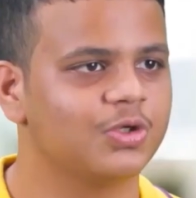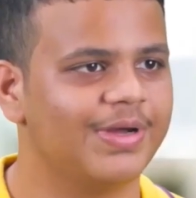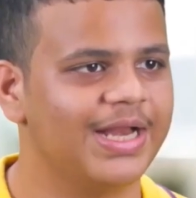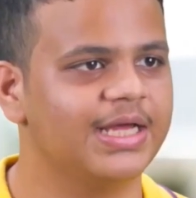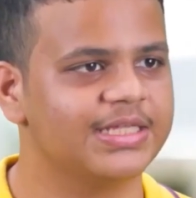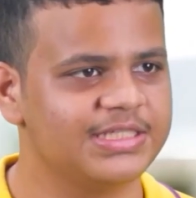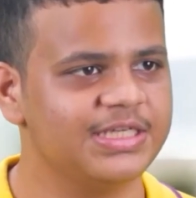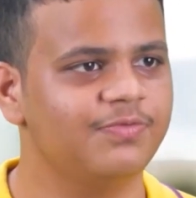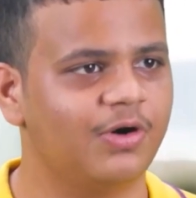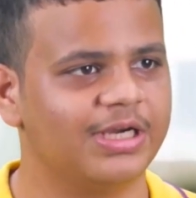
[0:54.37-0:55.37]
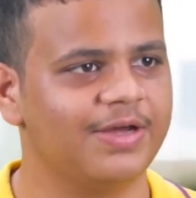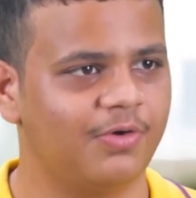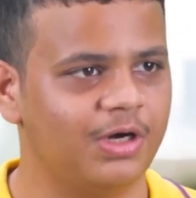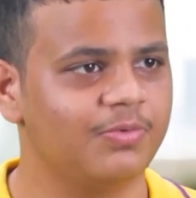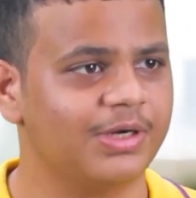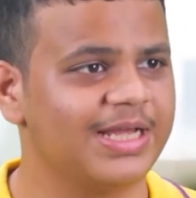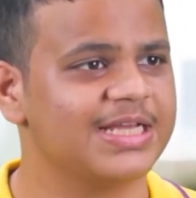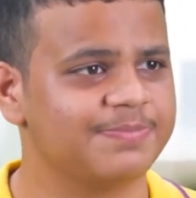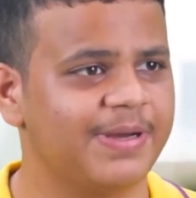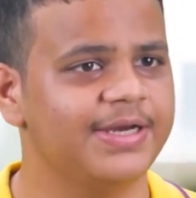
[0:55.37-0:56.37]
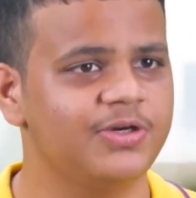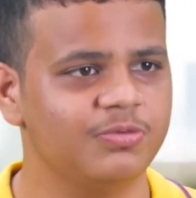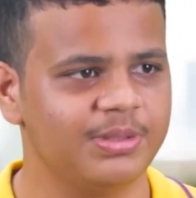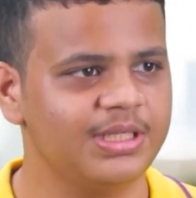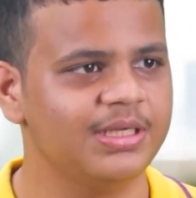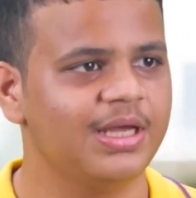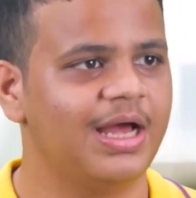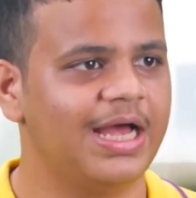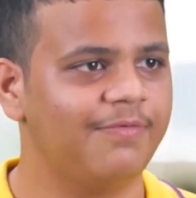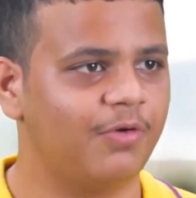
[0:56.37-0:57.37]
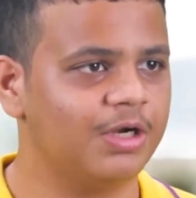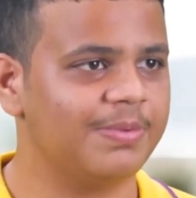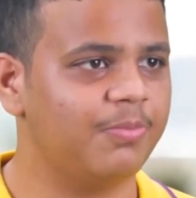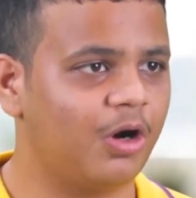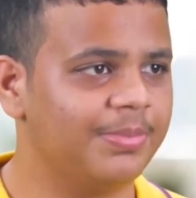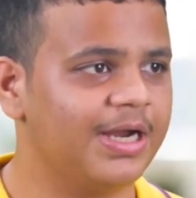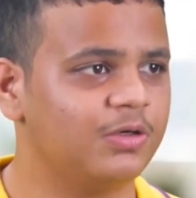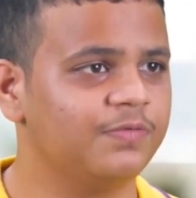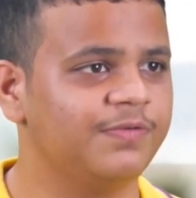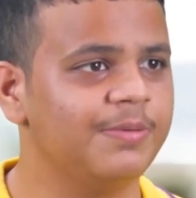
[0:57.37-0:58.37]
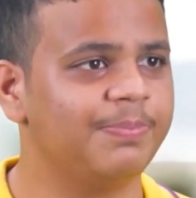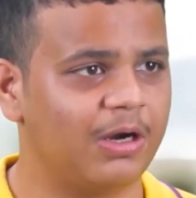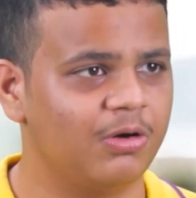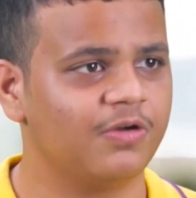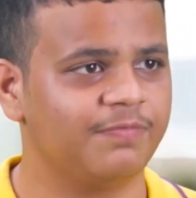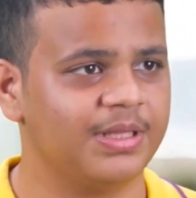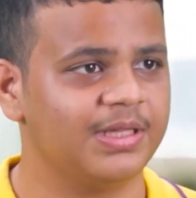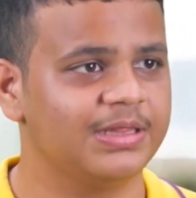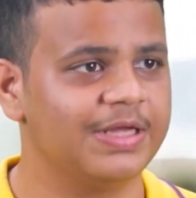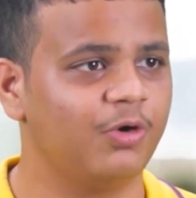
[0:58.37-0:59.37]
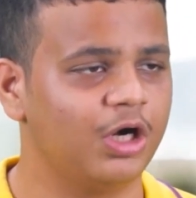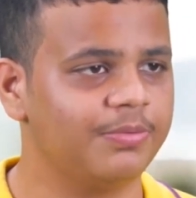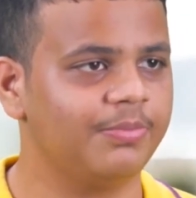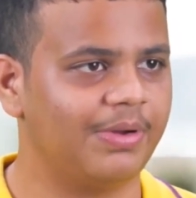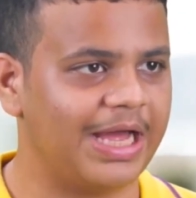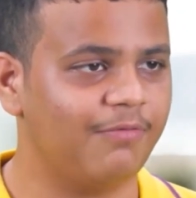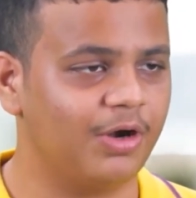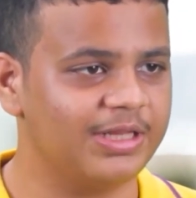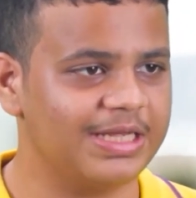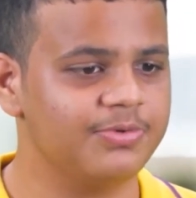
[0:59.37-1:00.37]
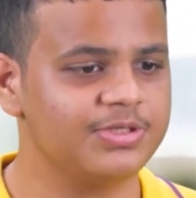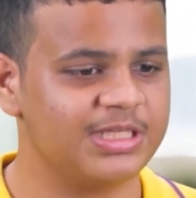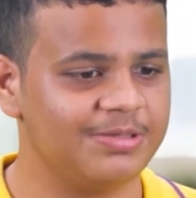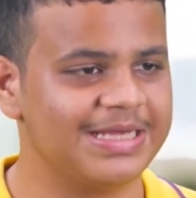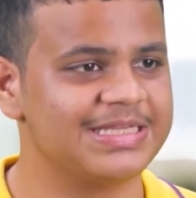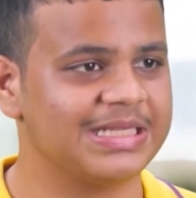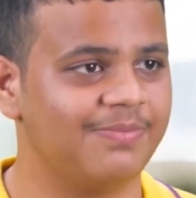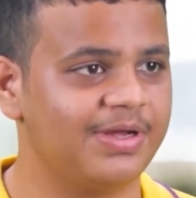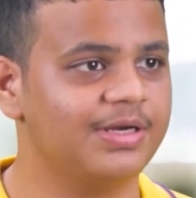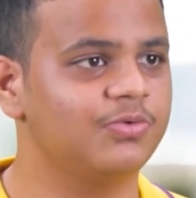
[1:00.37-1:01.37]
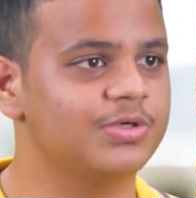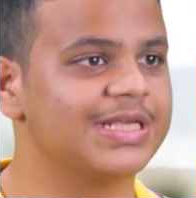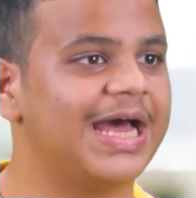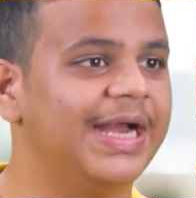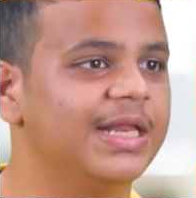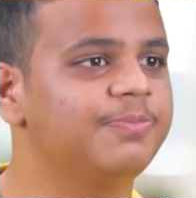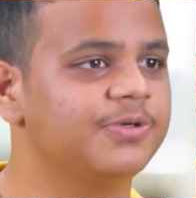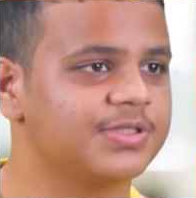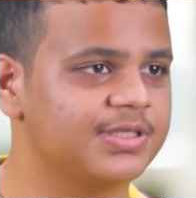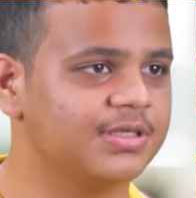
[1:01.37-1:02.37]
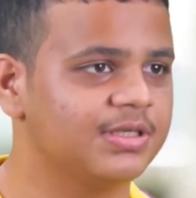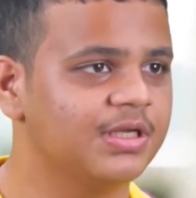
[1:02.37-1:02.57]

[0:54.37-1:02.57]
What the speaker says: So when I achieve what I want, what I aspire to be, I want my mom and dad to feel proud of me. I want them to see me as someone who is an ideal person.